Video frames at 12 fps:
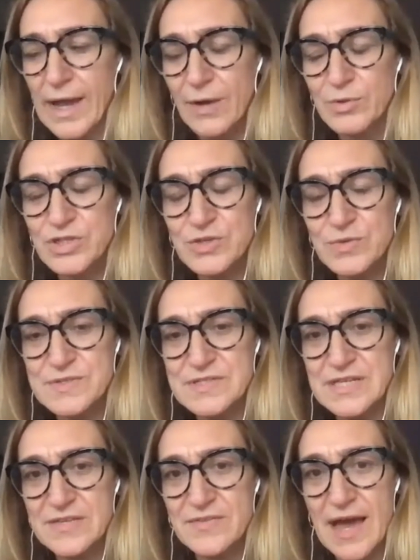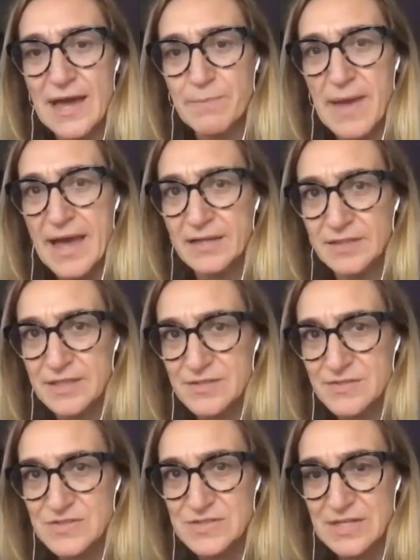do you see that
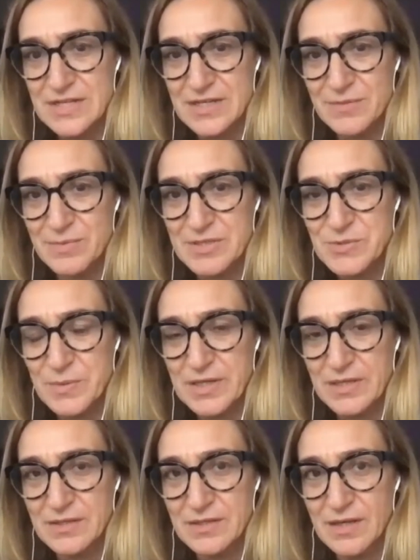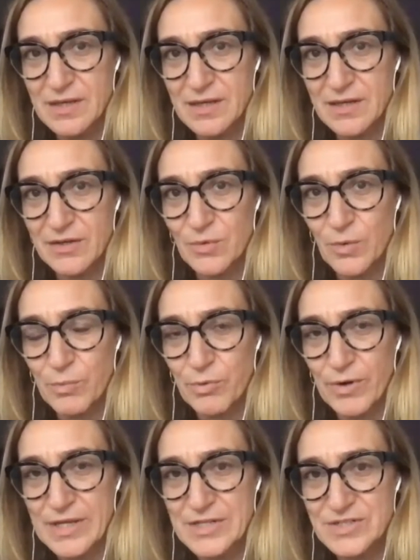balance between
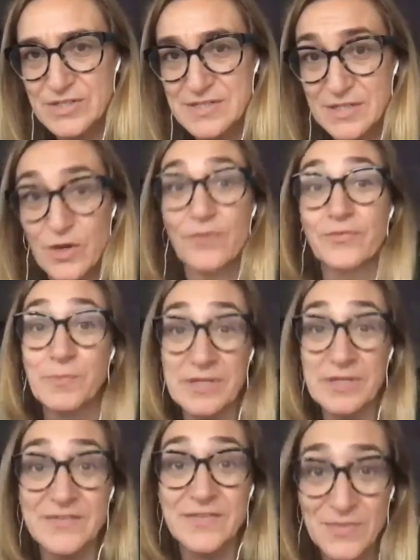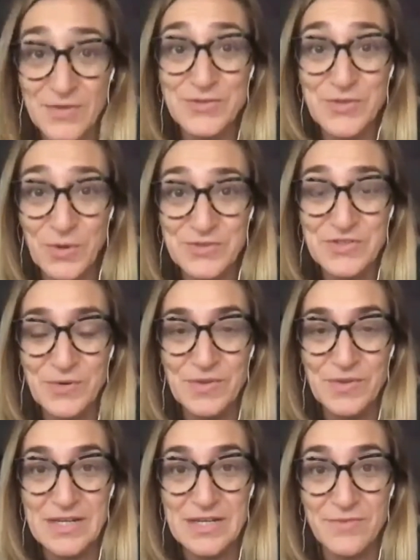corporations, the government, and then there's also
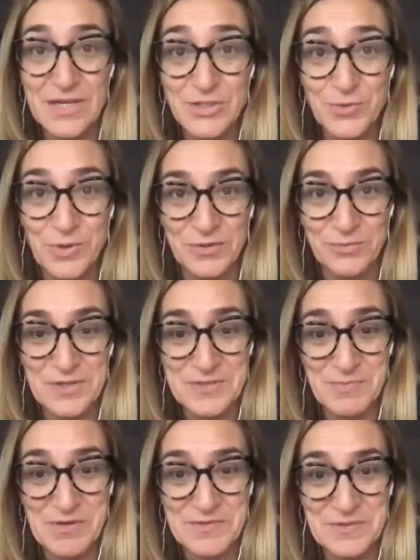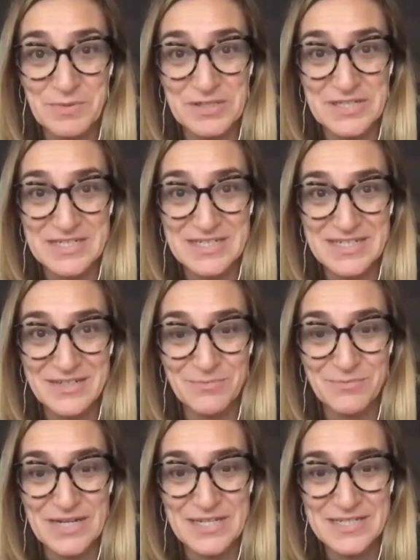the individual responsibility,
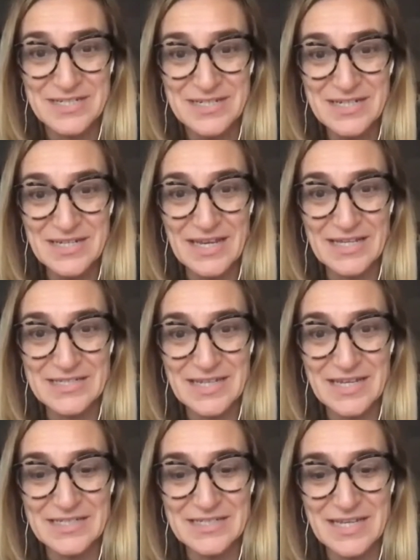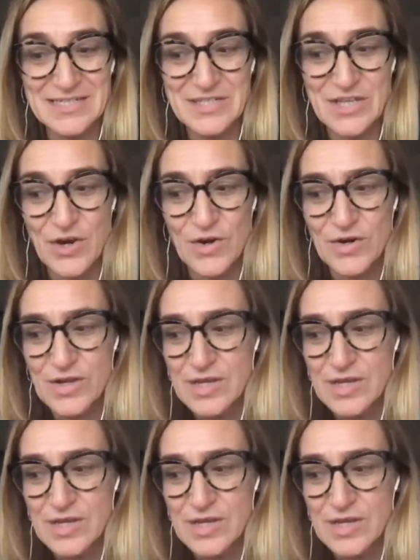right? And is there